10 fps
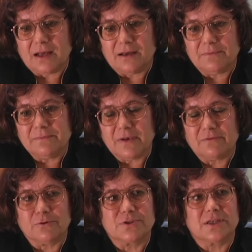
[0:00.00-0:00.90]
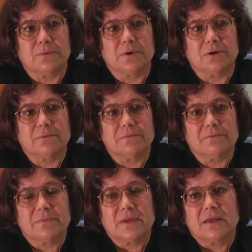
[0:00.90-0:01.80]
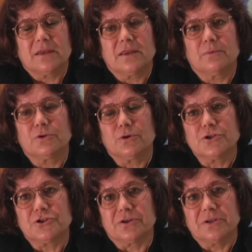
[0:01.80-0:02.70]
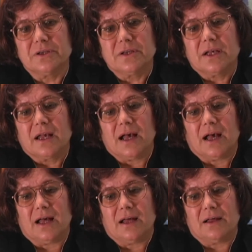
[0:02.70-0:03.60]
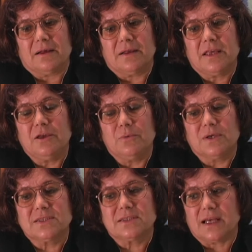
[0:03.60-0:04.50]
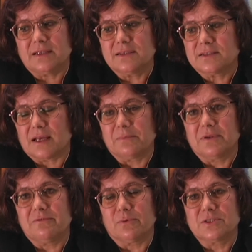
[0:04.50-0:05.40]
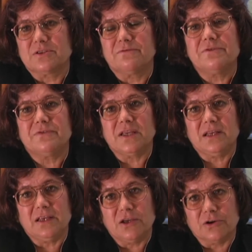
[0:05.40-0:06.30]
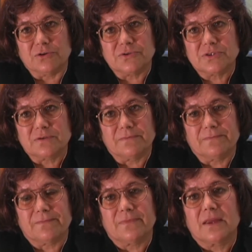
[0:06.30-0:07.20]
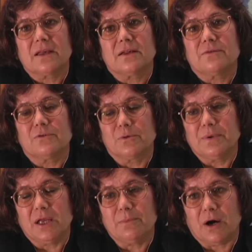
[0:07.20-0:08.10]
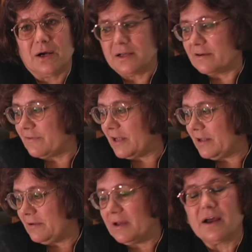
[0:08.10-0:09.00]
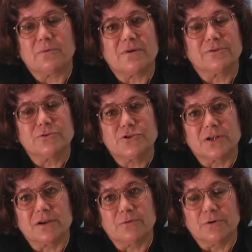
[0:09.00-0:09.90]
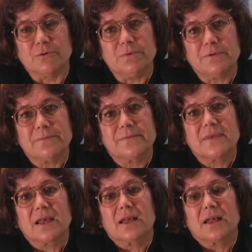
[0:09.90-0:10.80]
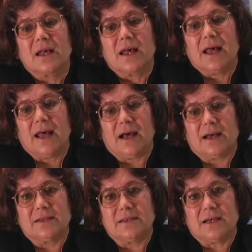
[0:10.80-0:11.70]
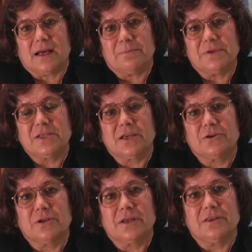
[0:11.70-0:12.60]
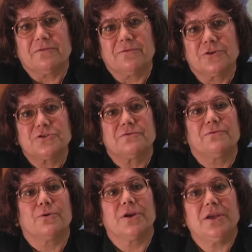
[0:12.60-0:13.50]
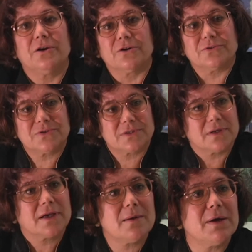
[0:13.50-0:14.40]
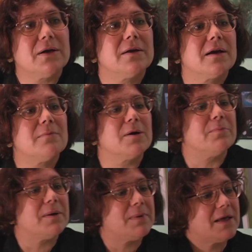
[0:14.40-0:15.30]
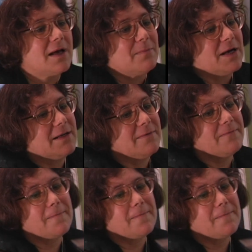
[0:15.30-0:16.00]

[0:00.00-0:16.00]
of course, they were tortured. He was sentenced, I believe it was, to 15 years for being part of a revolutionary group. And particularly the first 4 years. Come here, come here, baby. Come on.